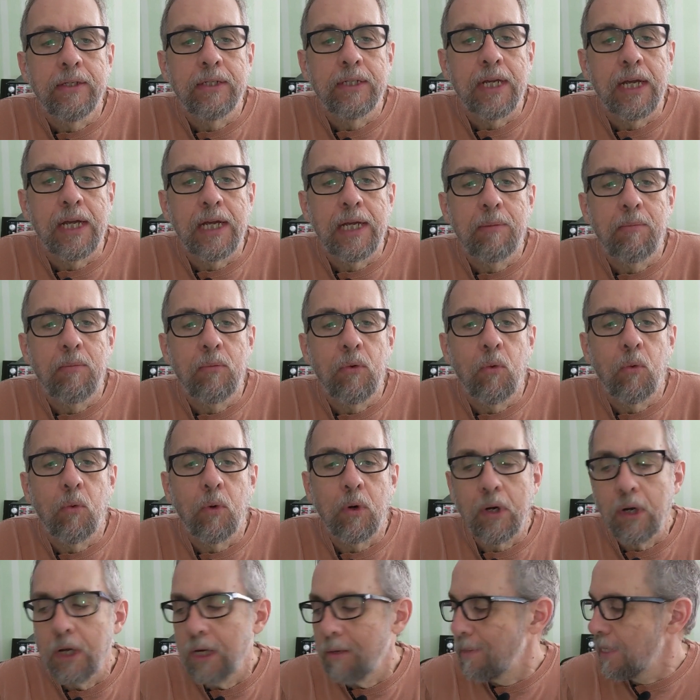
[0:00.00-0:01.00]
time
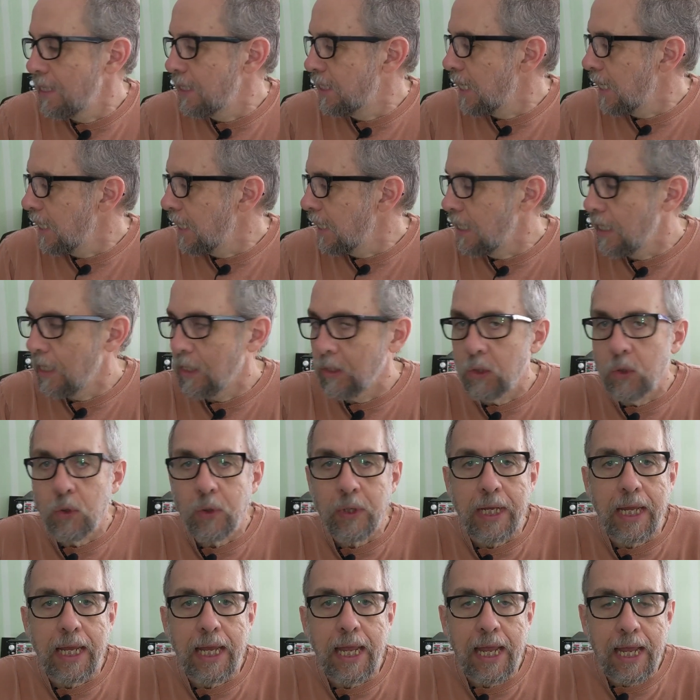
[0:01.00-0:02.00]
we're going to be taking a
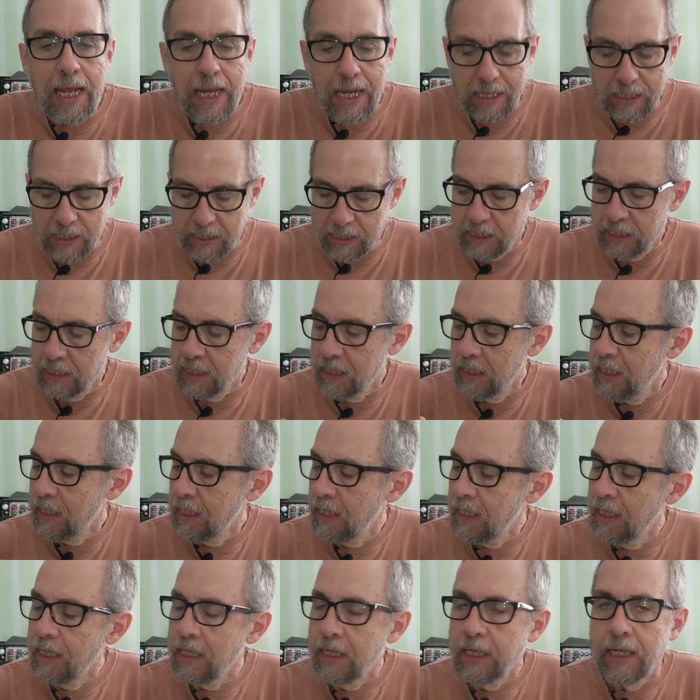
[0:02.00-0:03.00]
look at
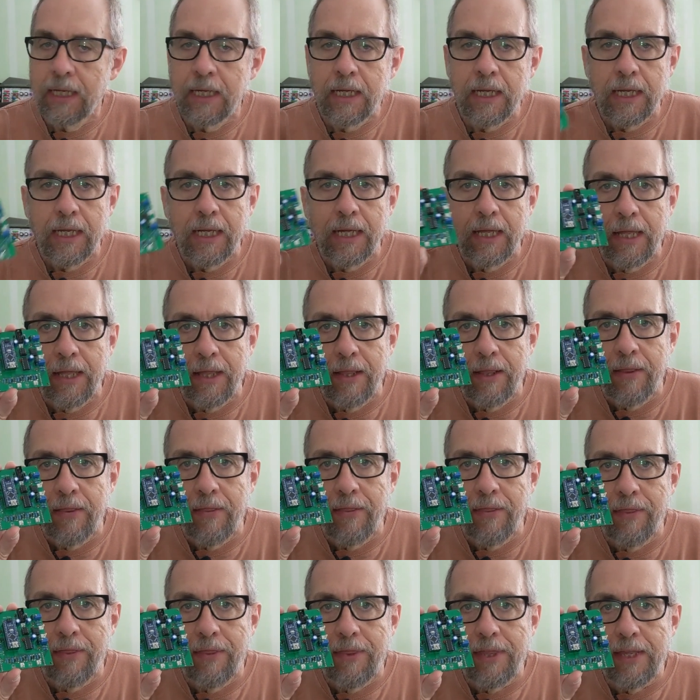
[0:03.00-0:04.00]

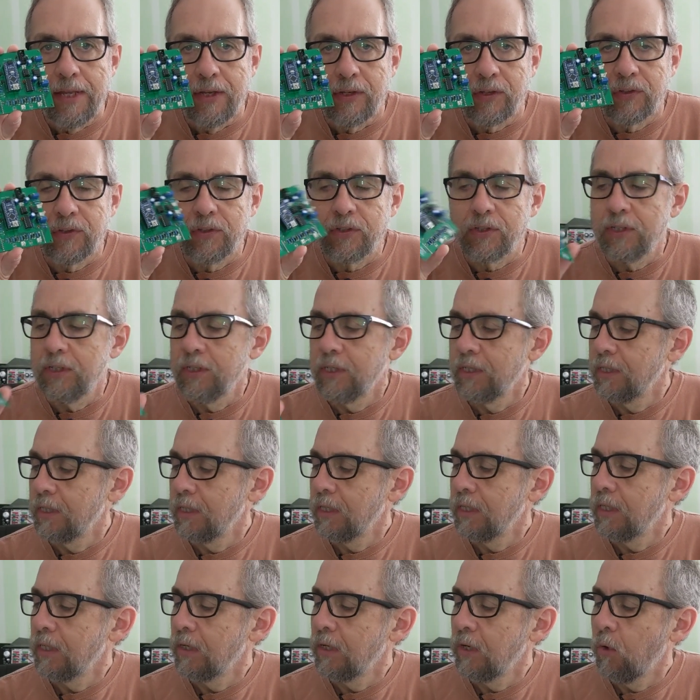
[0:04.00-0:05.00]
this.
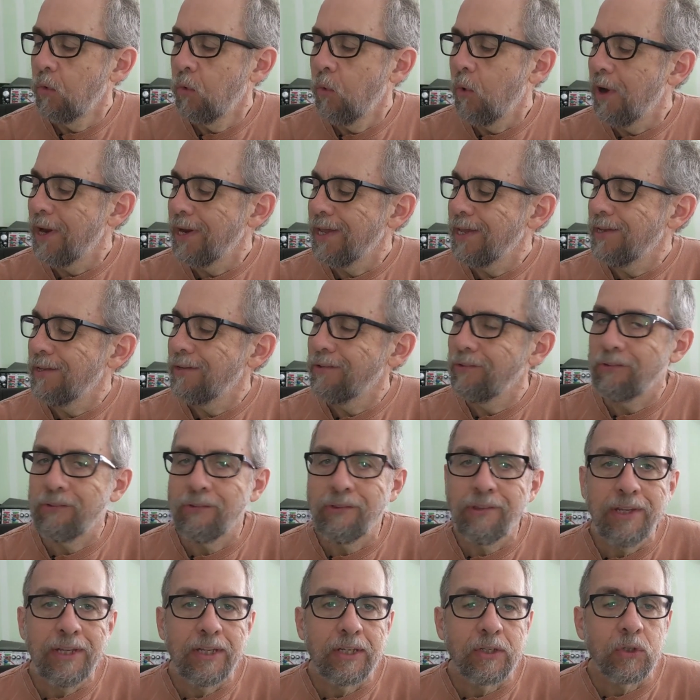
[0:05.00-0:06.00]
What is
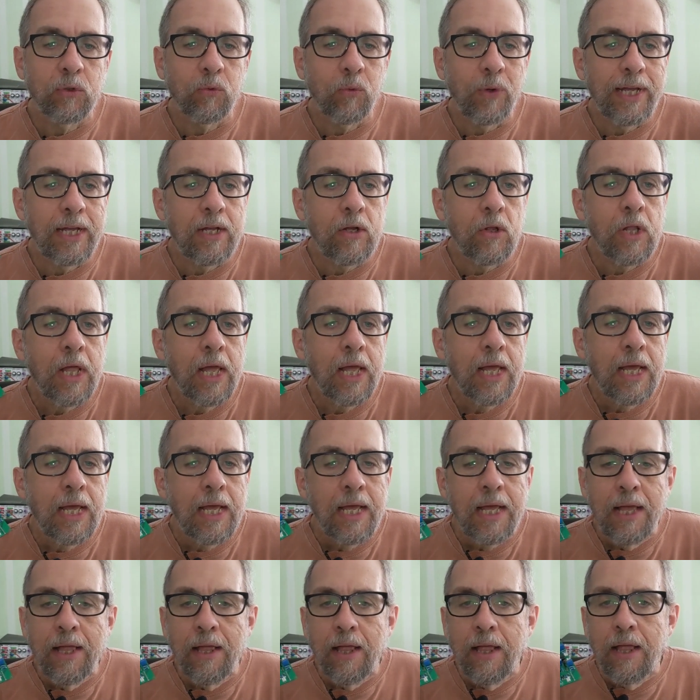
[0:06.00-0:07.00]
this? Well,
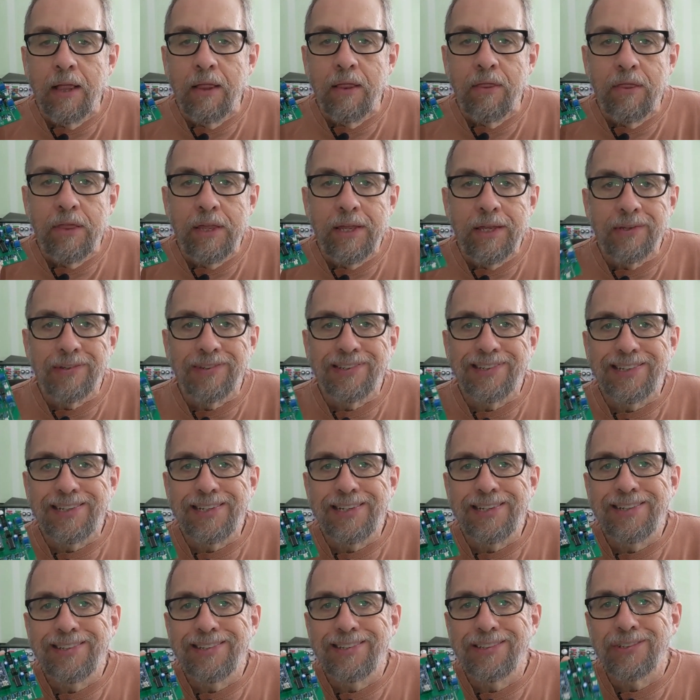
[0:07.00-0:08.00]
this
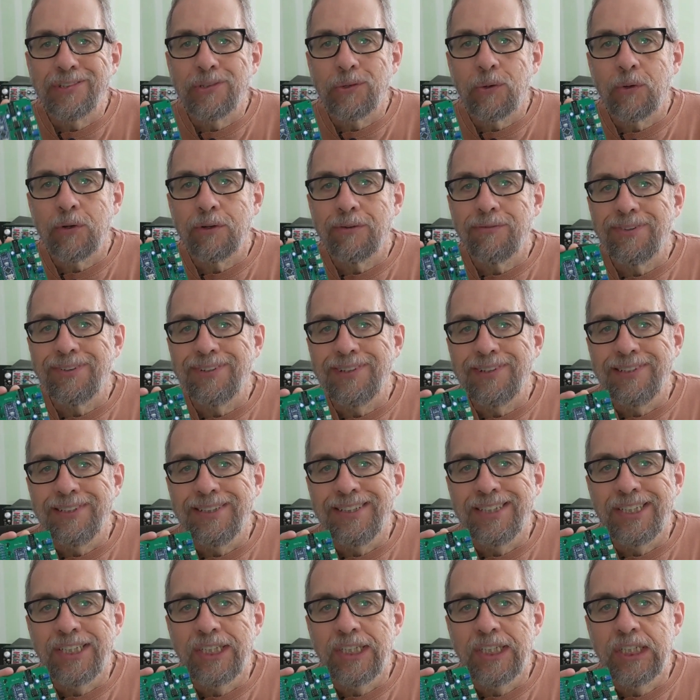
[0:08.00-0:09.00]
is sort of
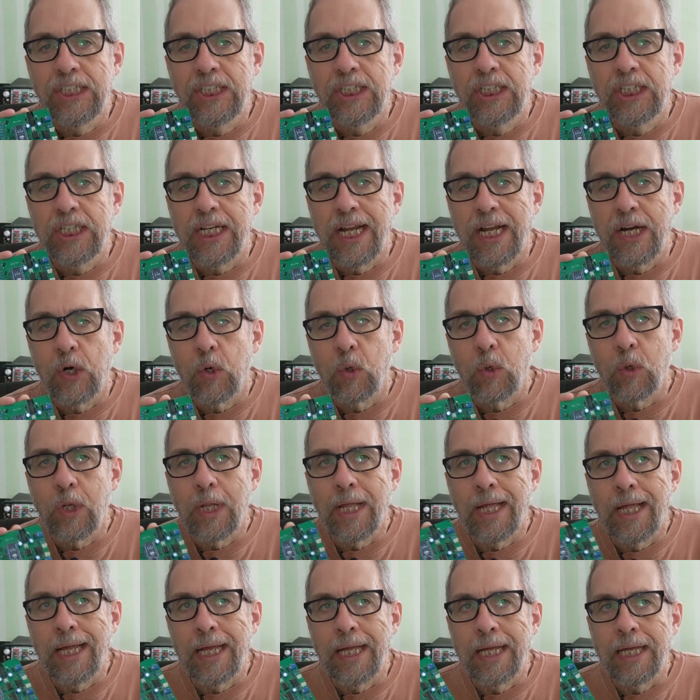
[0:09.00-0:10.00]
a
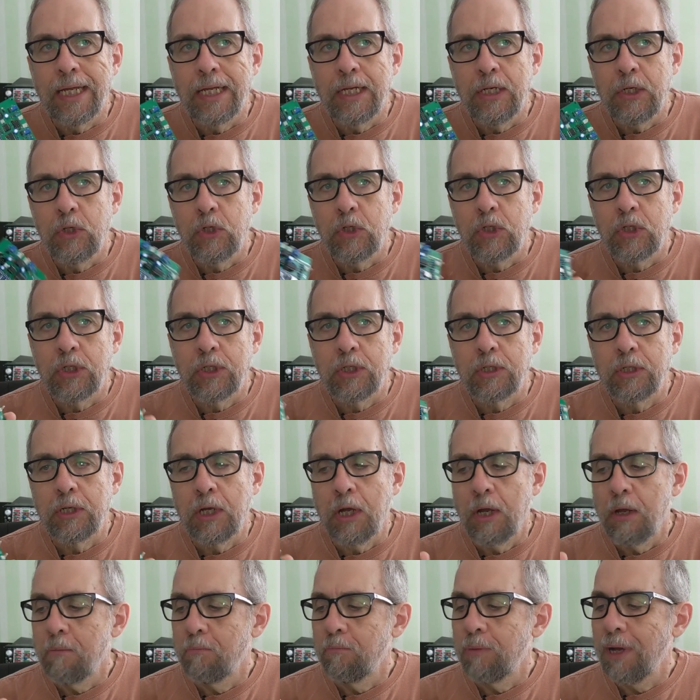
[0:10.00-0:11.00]
generalized
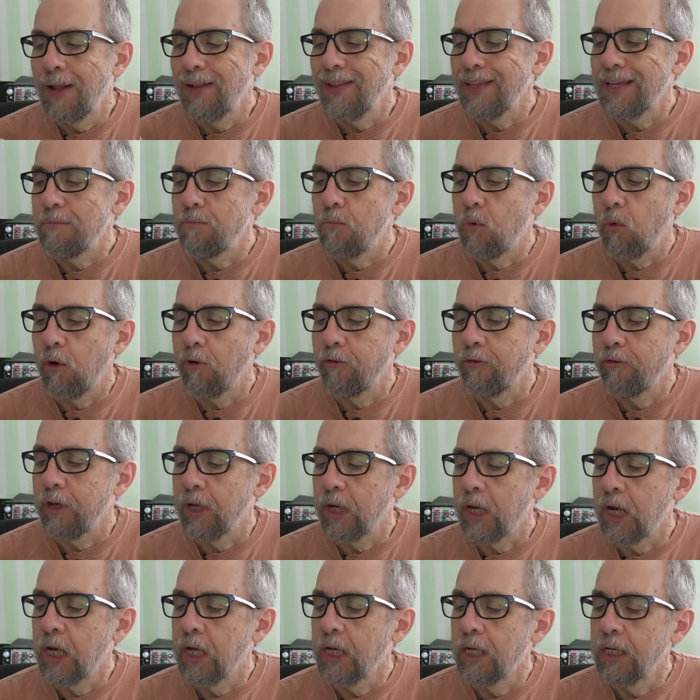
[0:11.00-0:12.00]

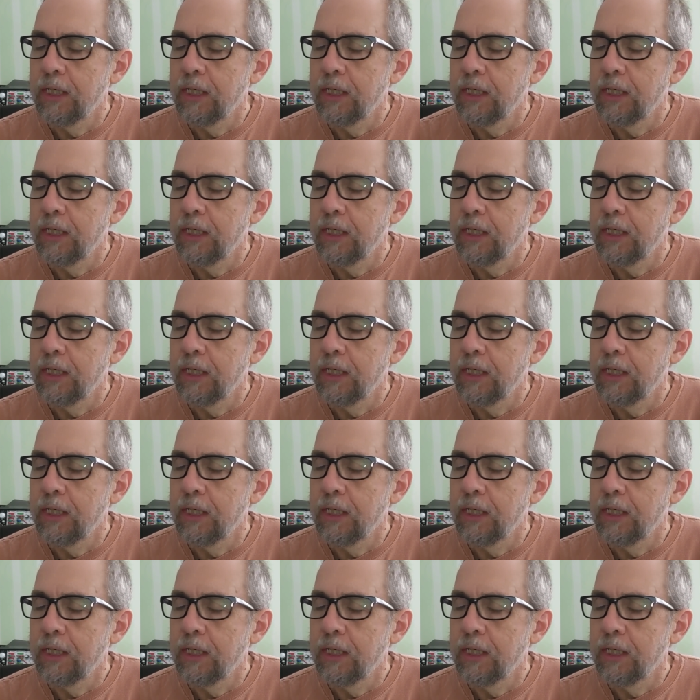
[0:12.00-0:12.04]
polymorphic